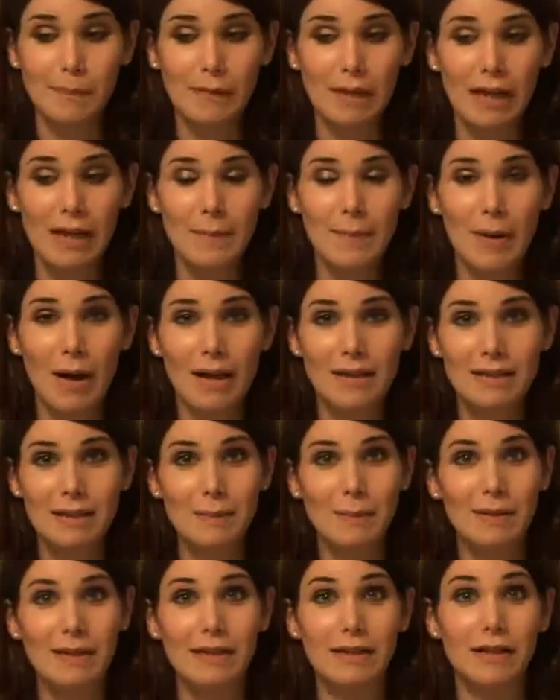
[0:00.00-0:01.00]
and
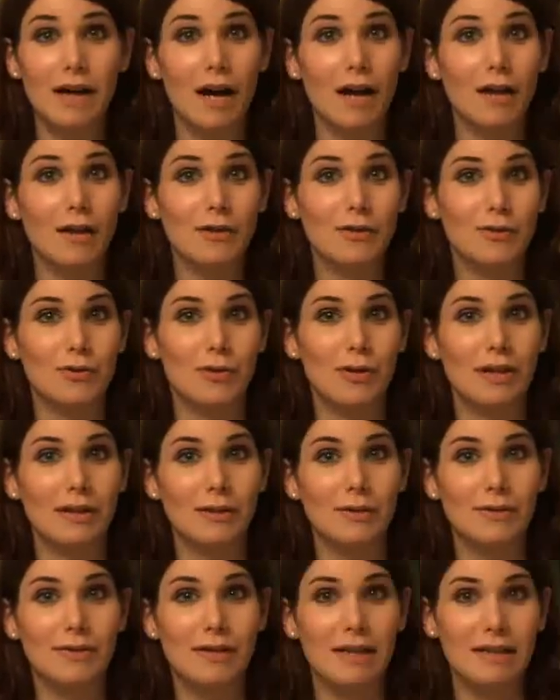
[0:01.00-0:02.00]
possibly not enjoying
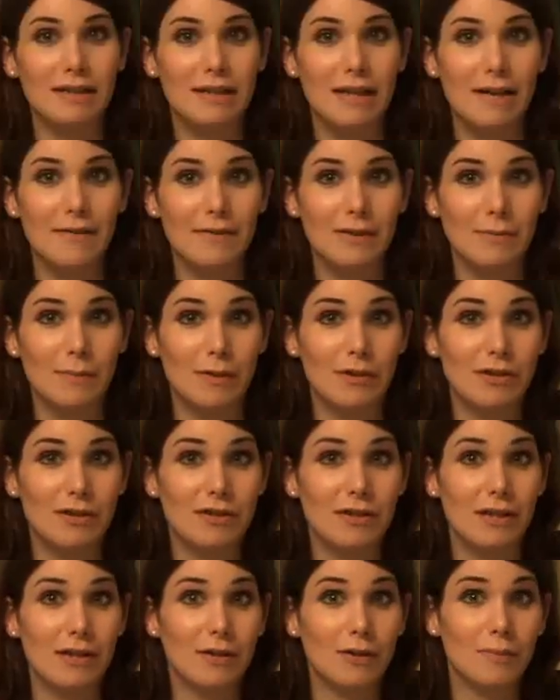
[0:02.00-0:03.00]
their sex life as much
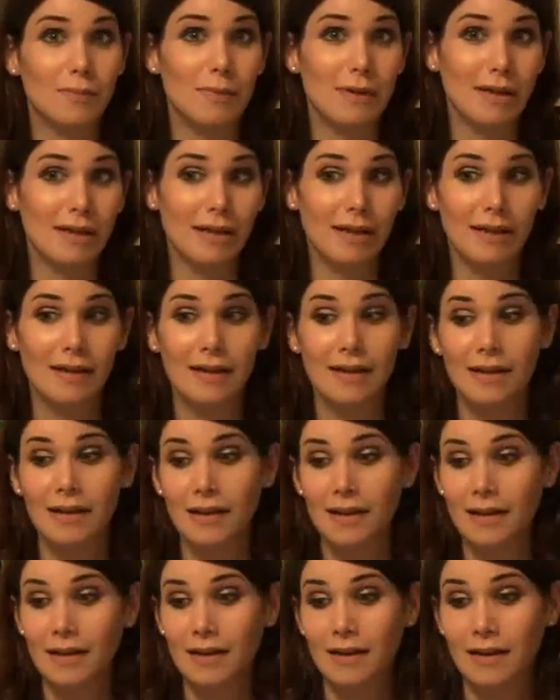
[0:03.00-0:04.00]
as they could be.
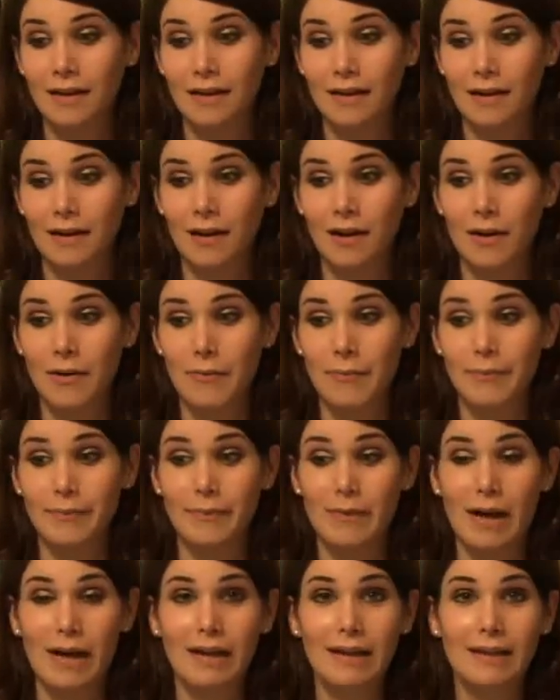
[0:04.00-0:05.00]

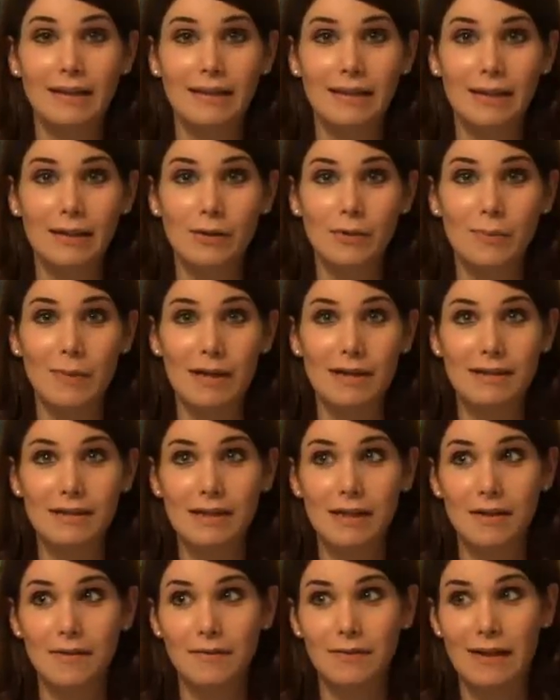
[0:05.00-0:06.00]
I can tell you
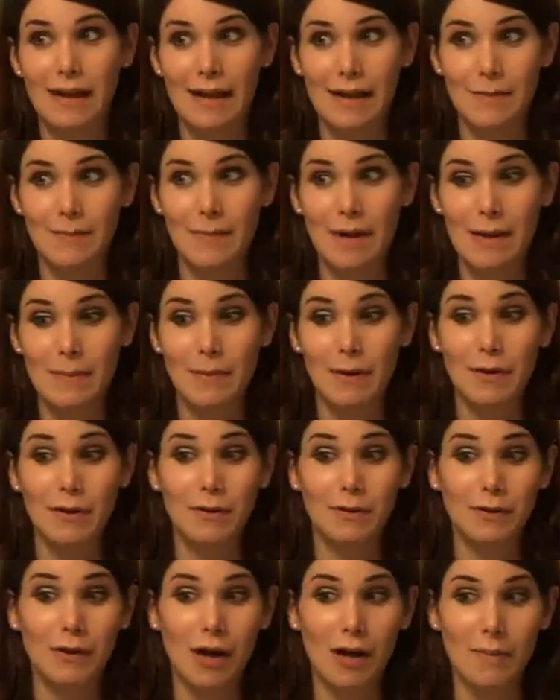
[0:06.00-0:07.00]
myself that my
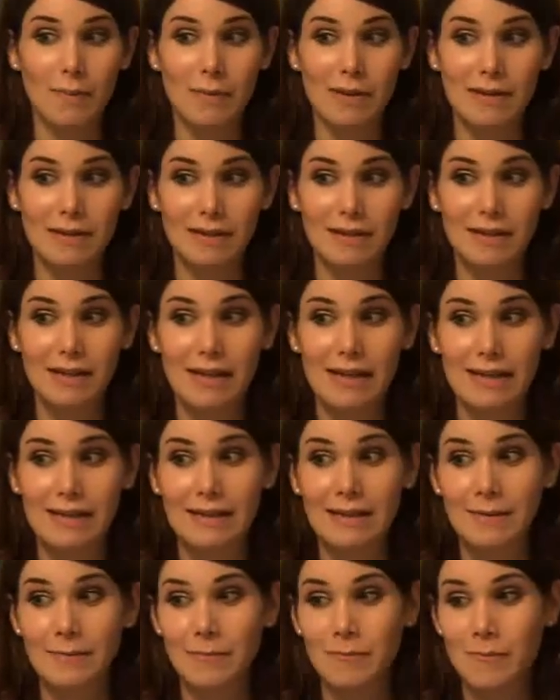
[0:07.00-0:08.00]
mother taught me as a kid
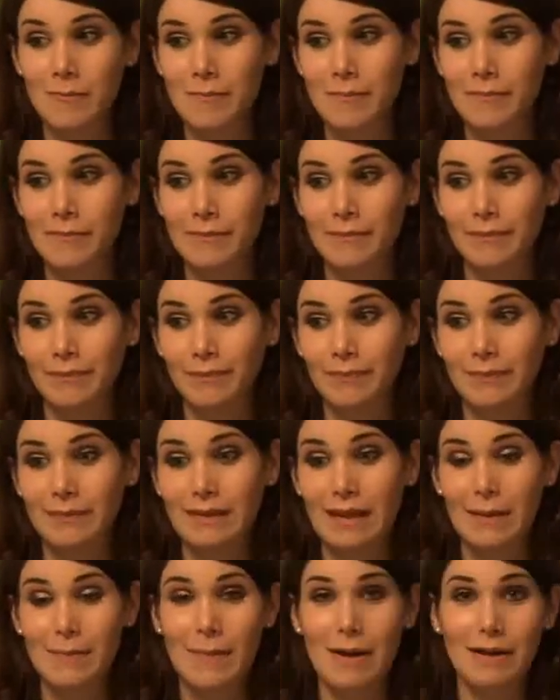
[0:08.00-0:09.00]

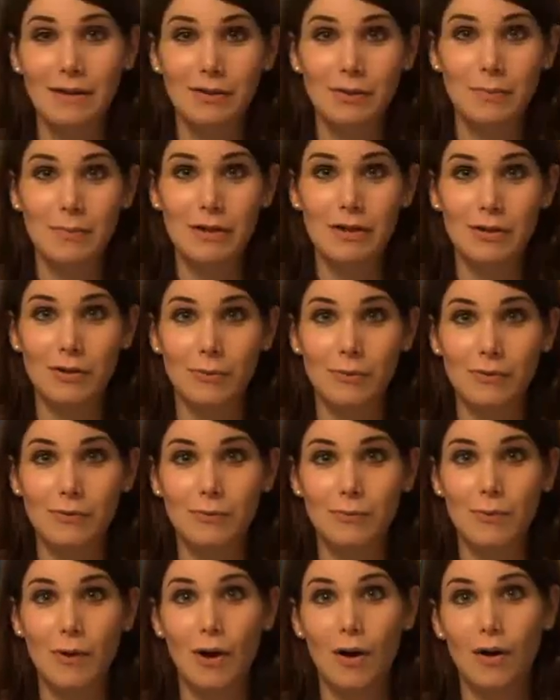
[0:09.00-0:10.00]
that masturbation was
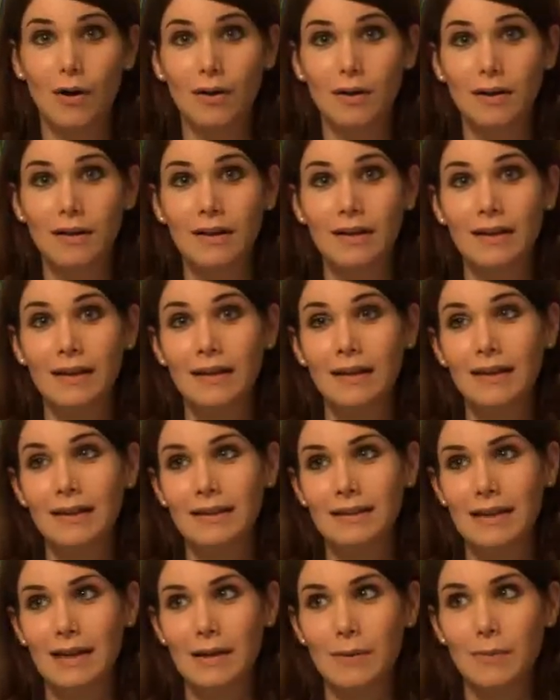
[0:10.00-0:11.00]
wrong,
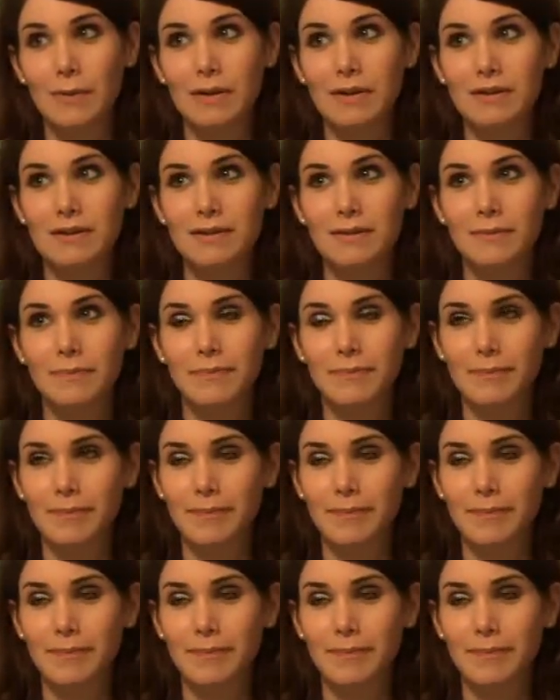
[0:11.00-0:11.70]
that it was...